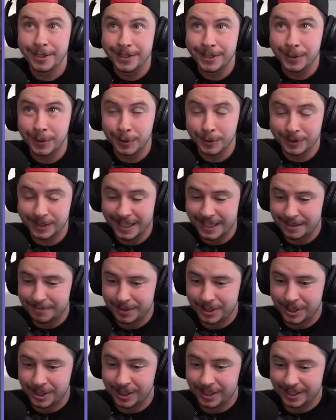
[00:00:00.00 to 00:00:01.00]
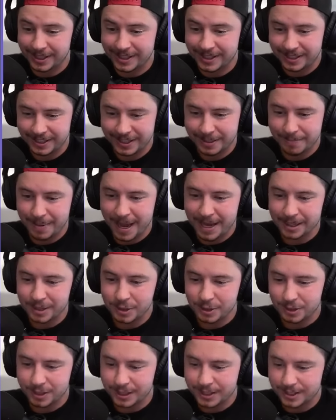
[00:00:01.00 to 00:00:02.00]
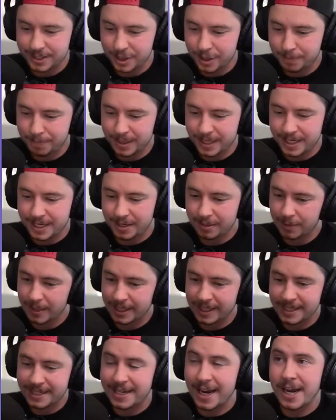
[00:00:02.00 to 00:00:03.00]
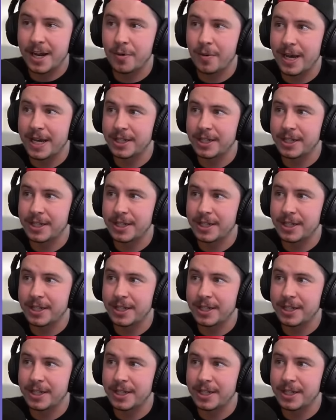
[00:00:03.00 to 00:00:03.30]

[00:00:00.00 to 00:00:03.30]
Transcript: Who let him cook? The battle drill is OP. What can stay away